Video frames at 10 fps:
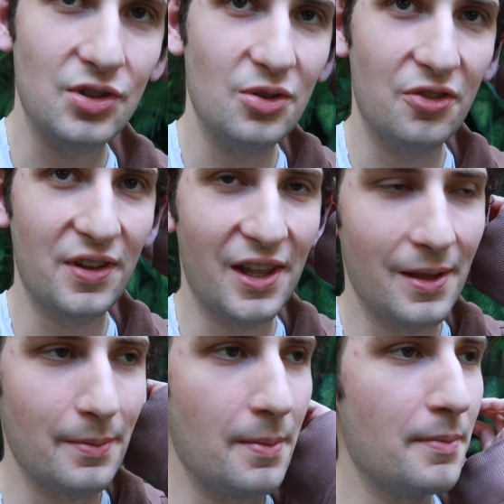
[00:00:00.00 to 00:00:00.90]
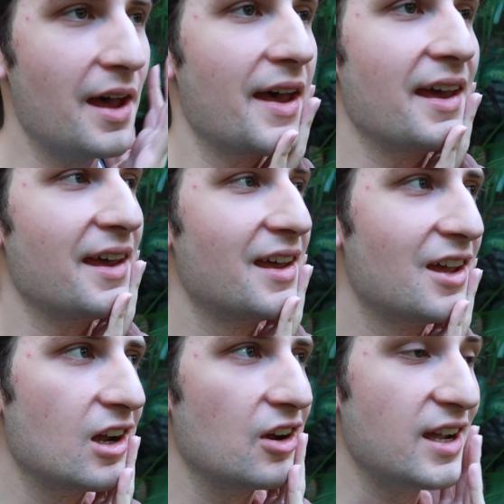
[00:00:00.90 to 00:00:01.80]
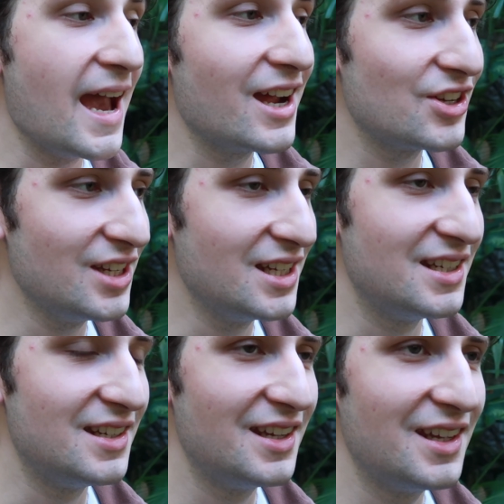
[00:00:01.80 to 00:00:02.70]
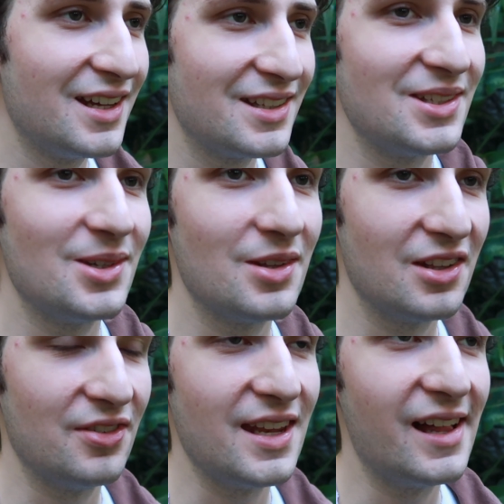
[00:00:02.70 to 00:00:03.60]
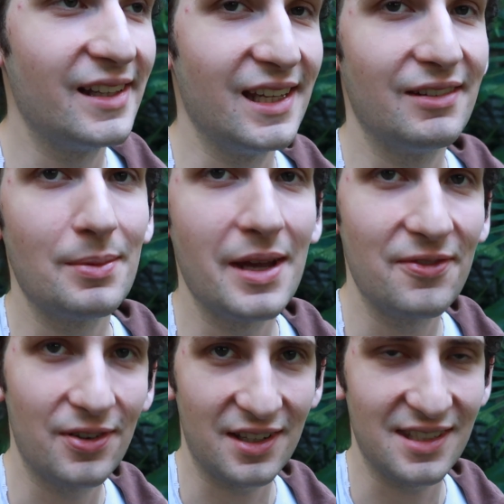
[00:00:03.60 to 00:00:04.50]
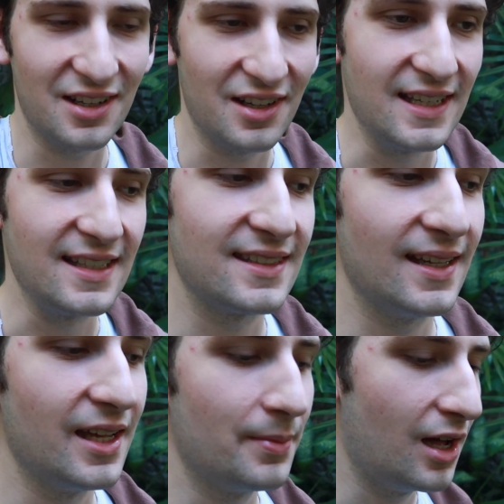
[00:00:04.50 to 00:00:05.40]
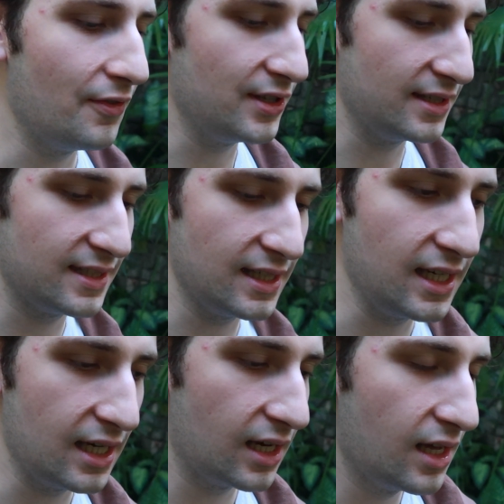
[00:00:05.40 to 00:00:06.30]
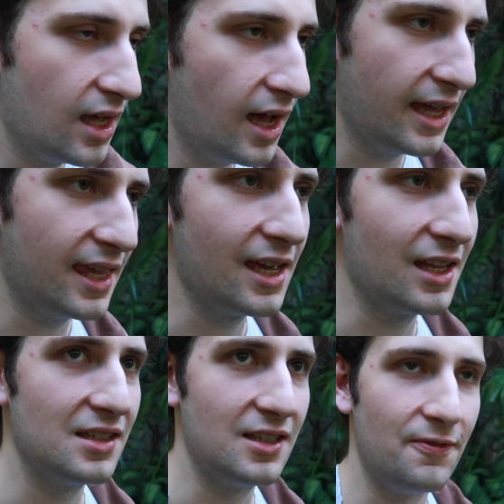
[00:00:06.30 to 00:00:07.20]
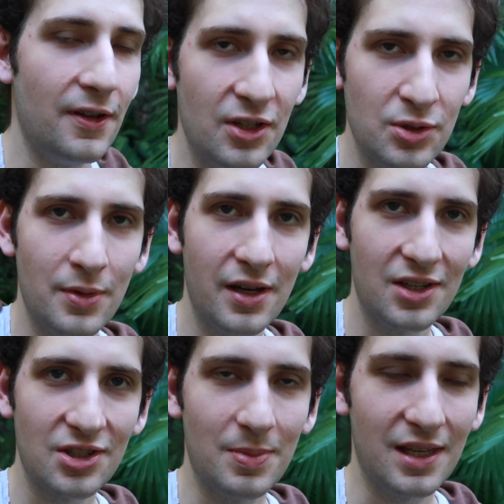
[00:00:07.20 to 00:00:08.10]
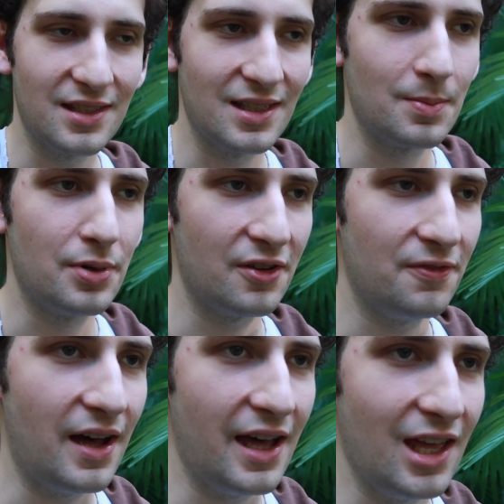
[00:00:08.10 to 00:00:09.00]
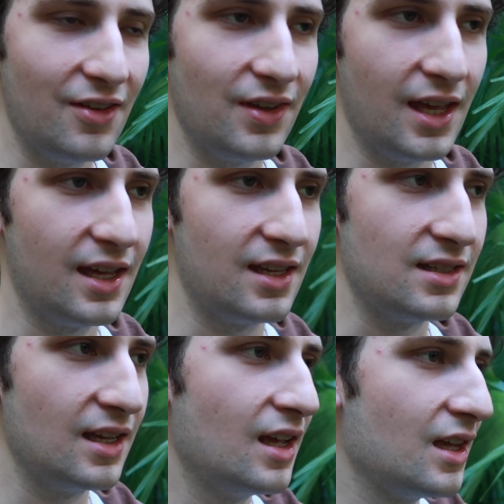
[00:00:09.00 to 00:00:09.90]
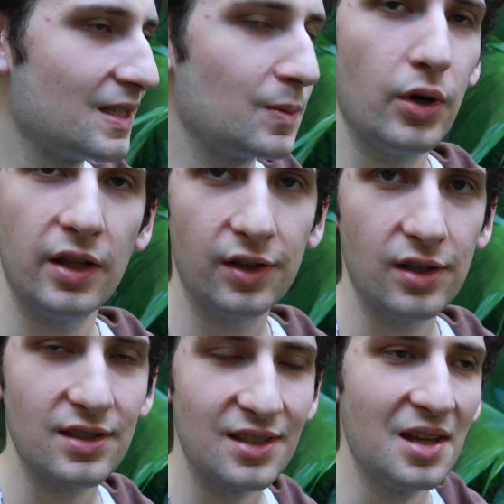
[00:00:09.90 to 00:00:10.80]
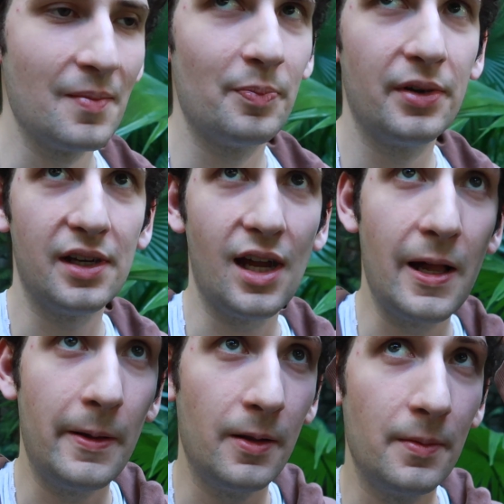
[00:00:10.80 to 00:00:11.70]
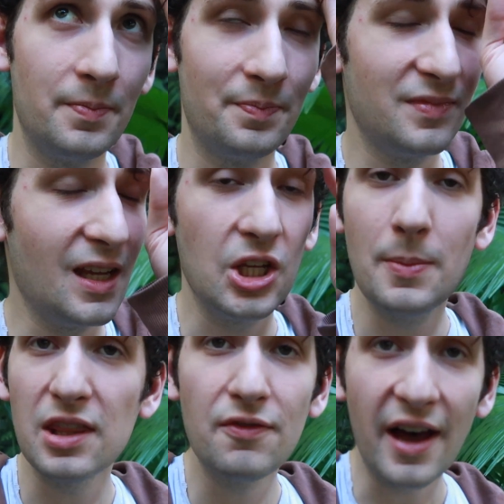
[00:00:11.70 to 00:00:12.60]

to film my reaction to the finale of the Mindfuck series. Um, obviously, I can't divulge much because it's book five and spoilers, but I'll tell you about the